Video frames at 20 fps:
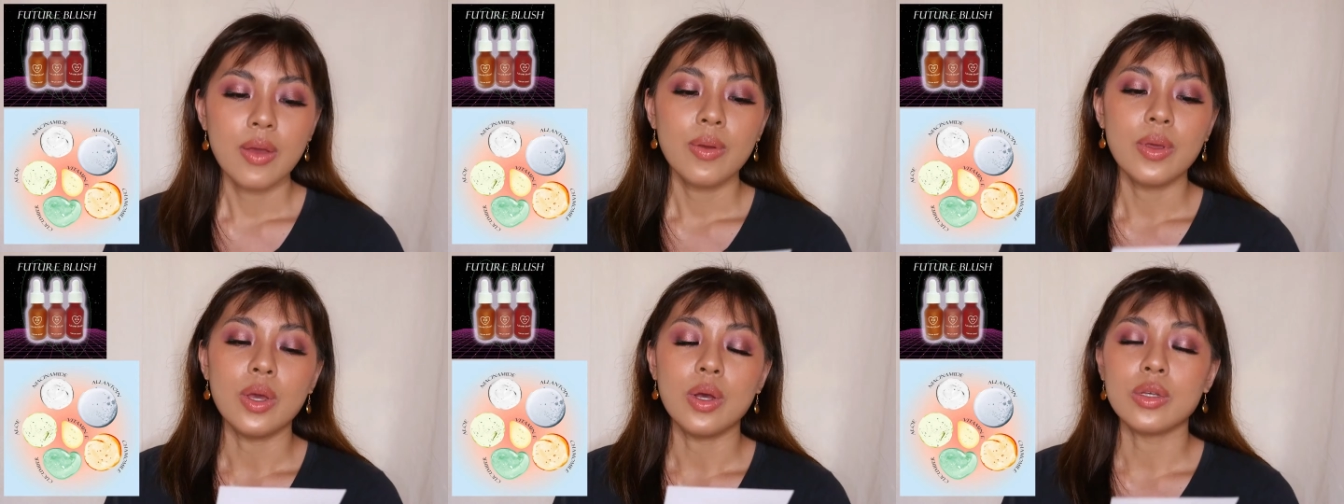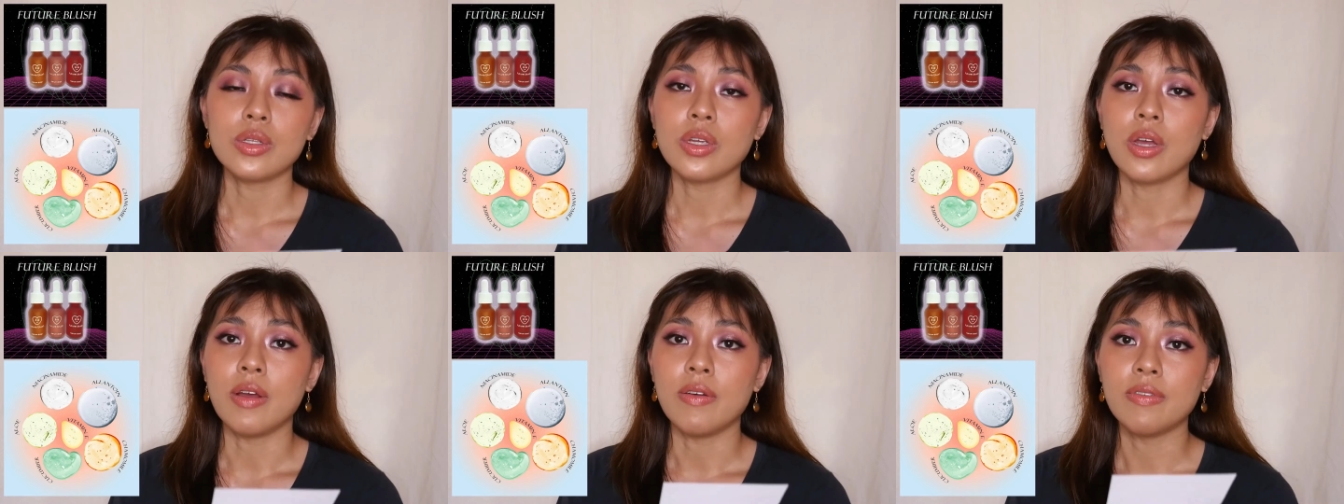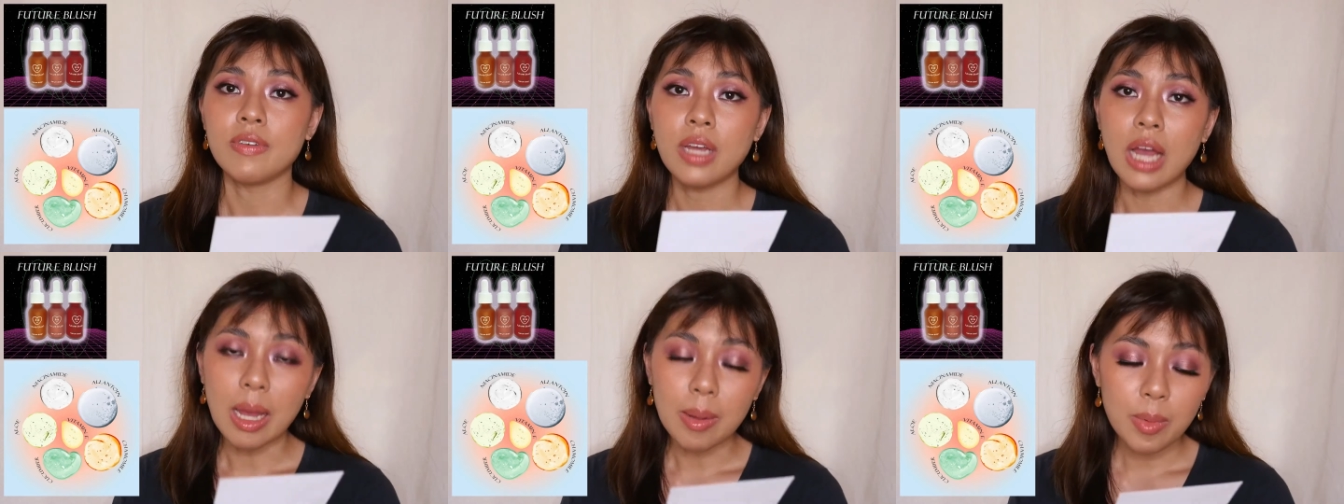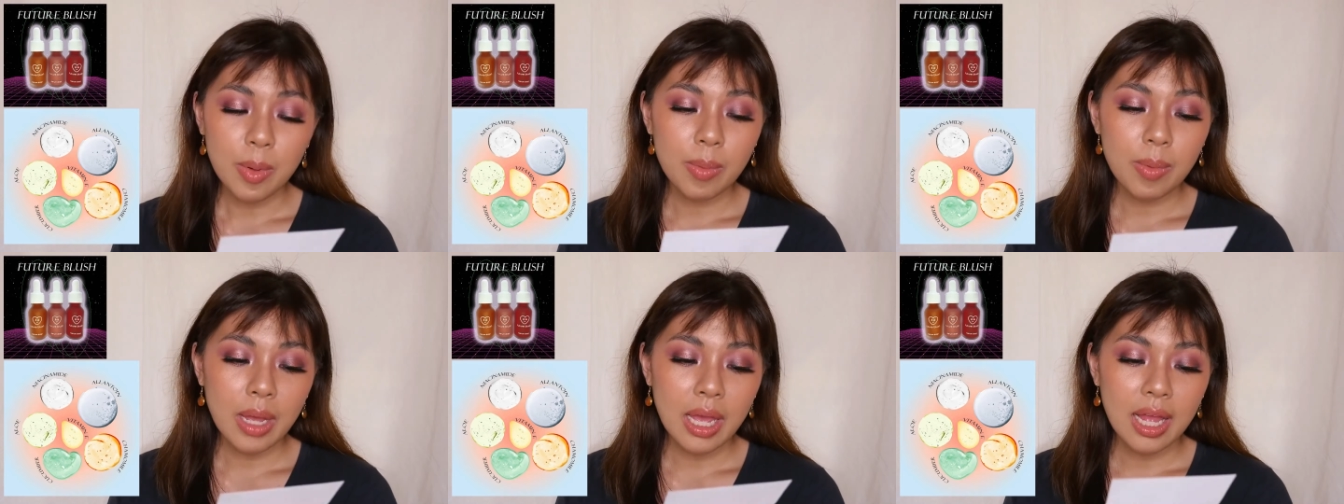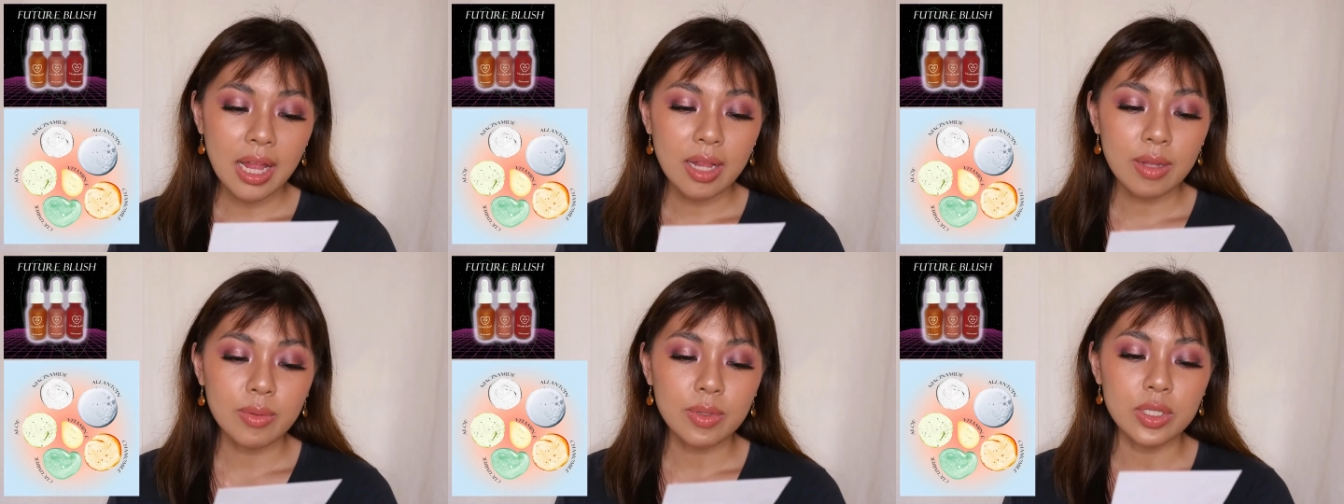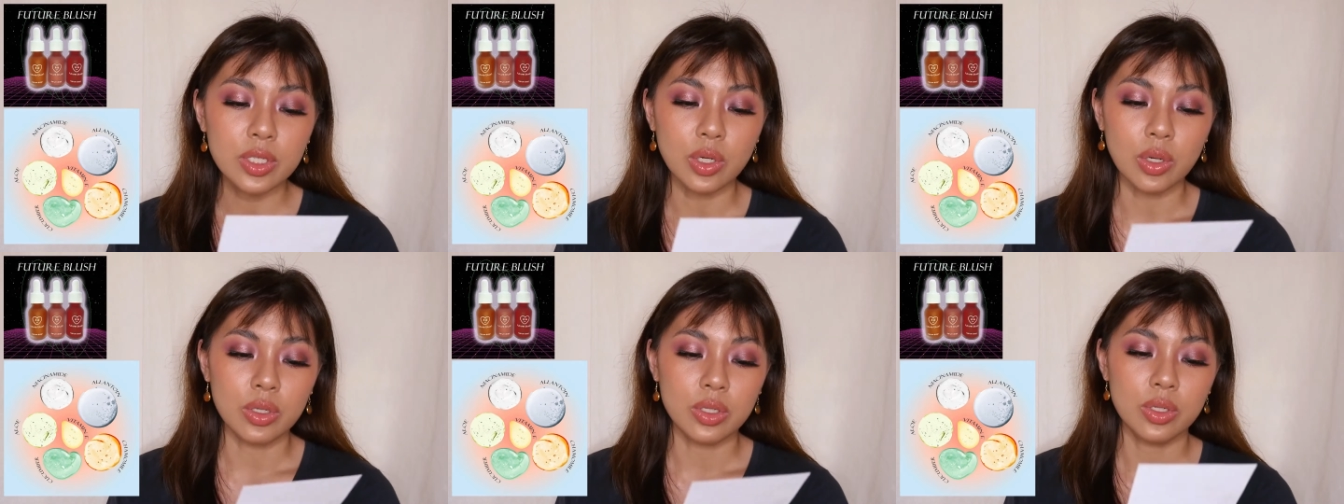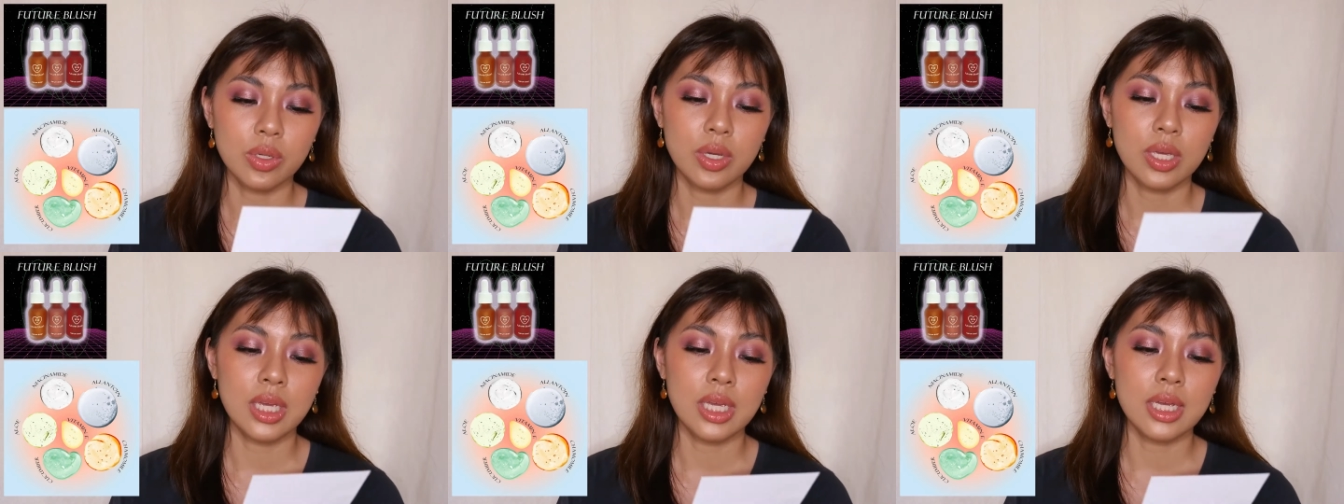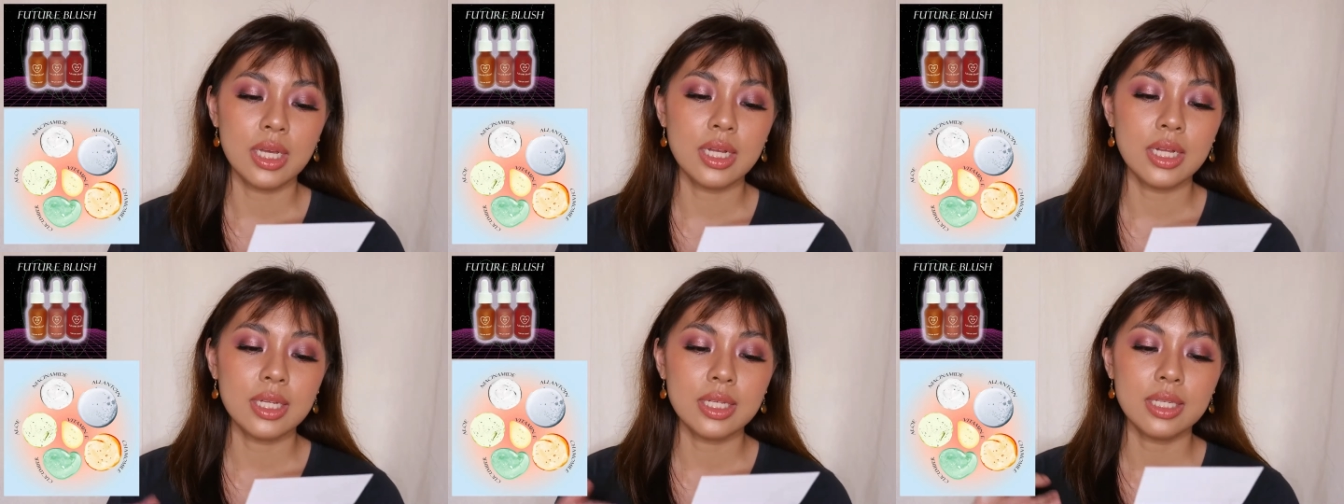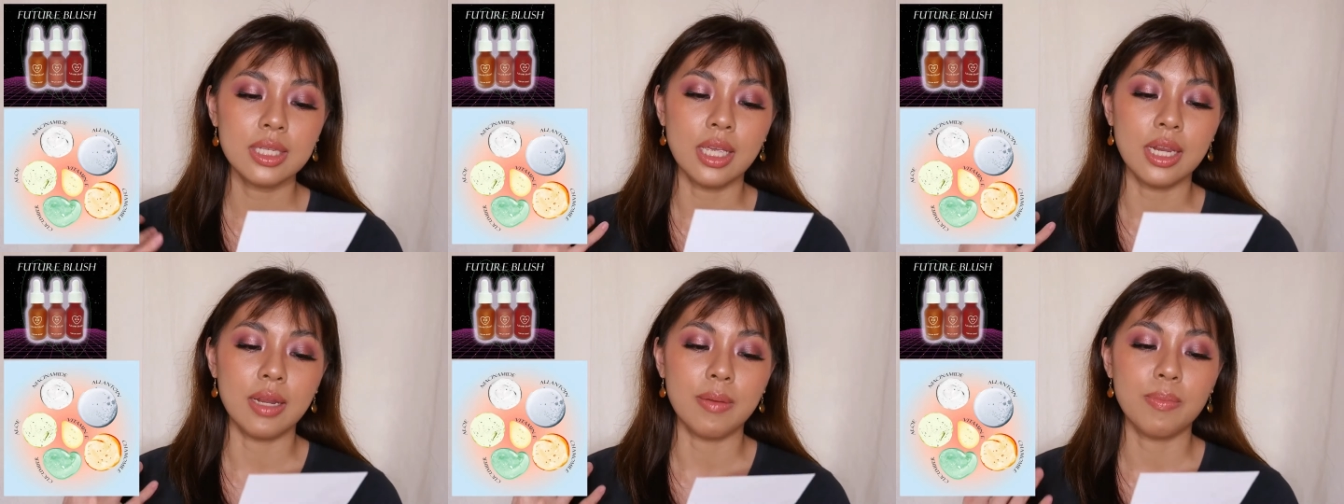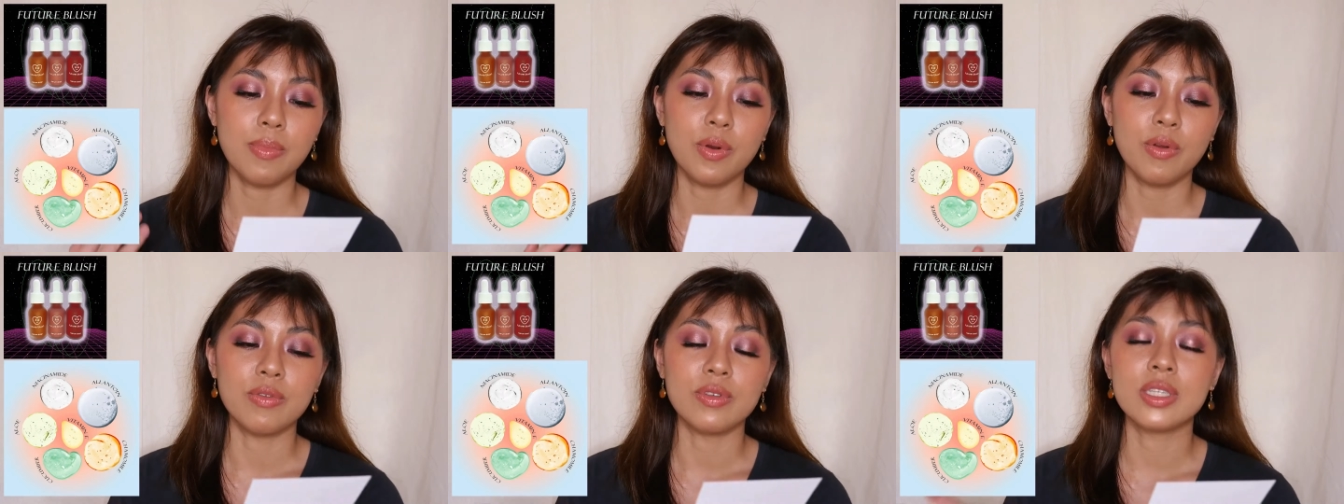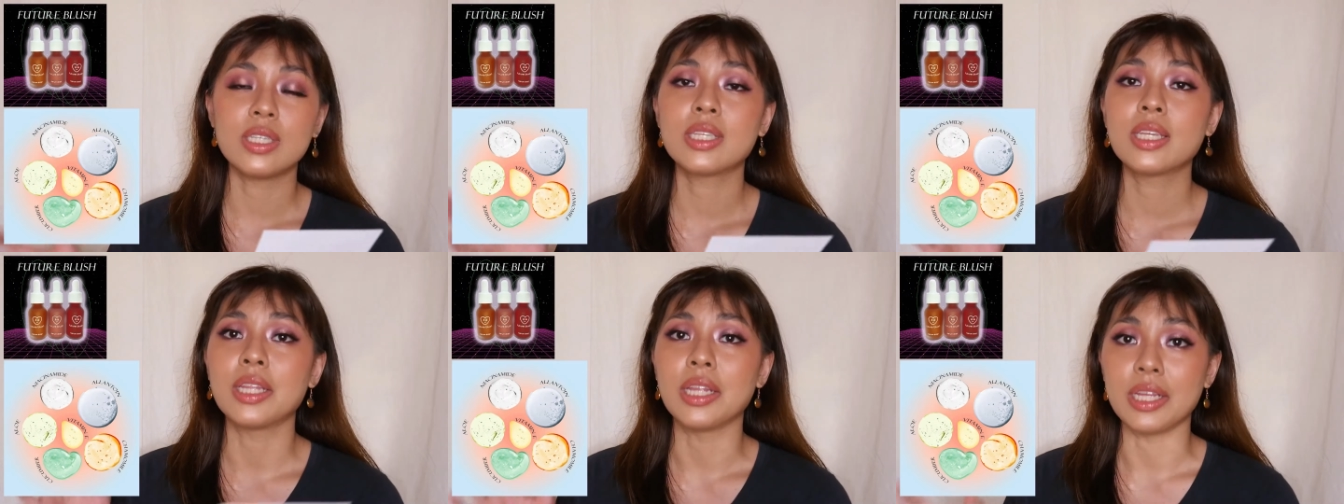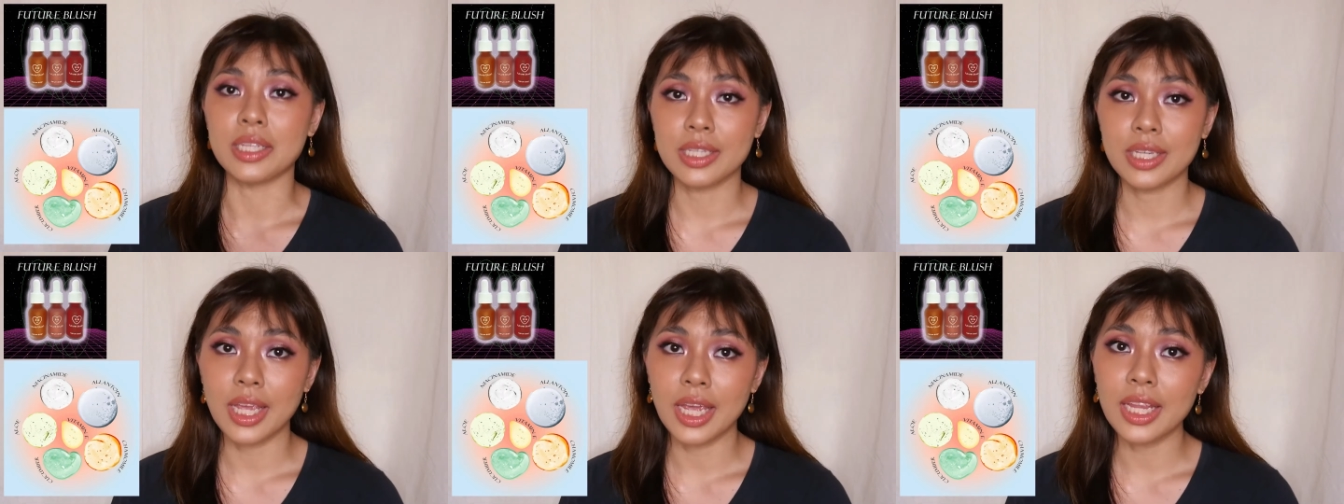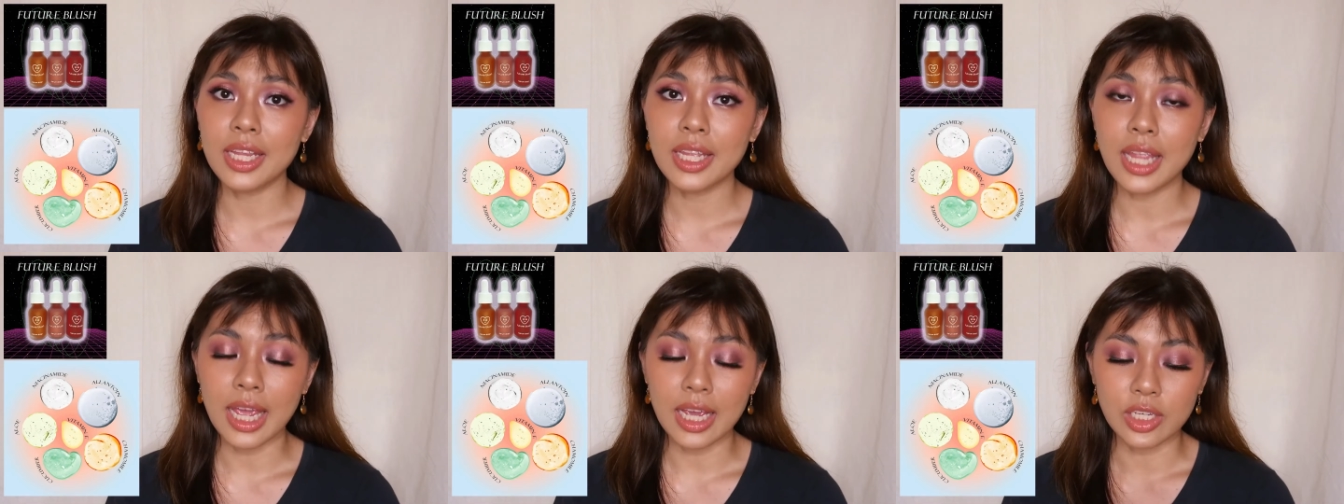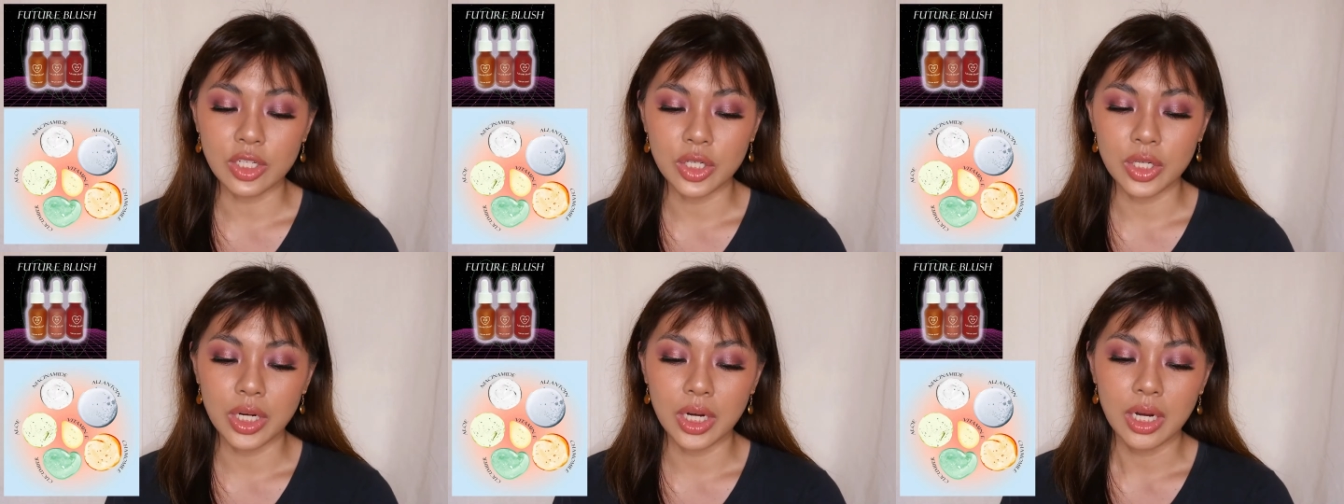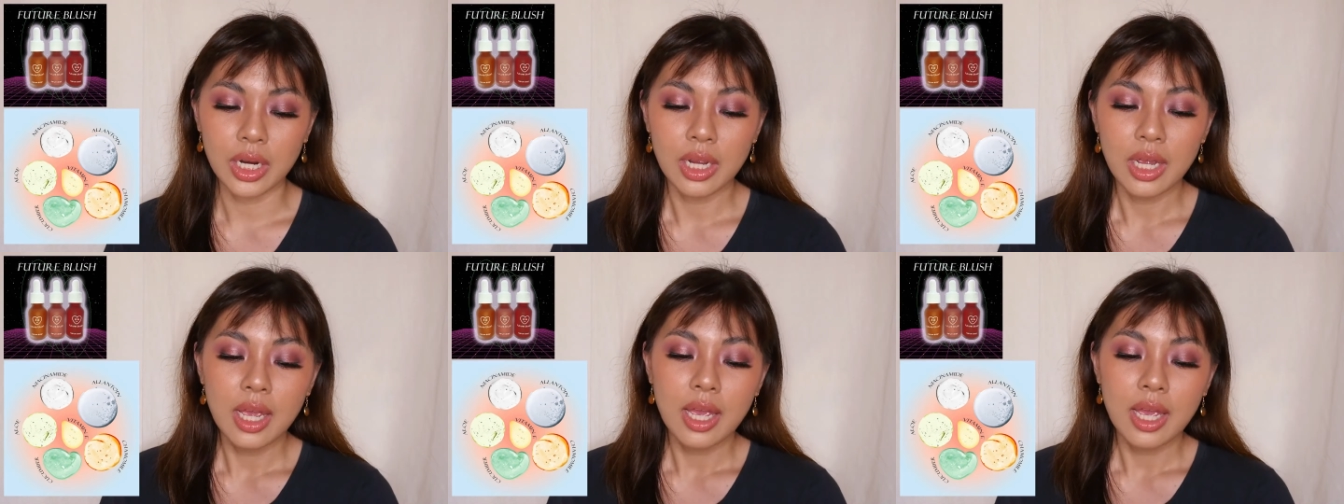We also have chamomile, which also heals and improves the skin texture